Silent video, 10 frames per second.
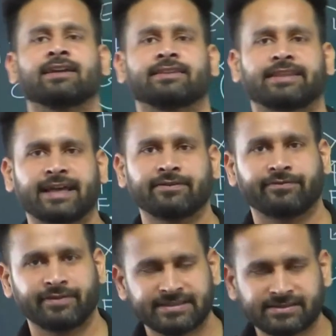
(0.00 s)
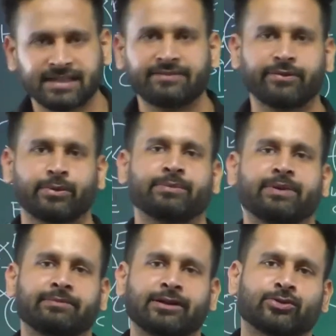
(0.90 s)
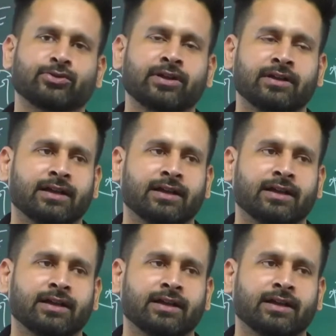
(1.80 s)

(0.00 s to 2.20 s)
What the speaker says: then still we will be able to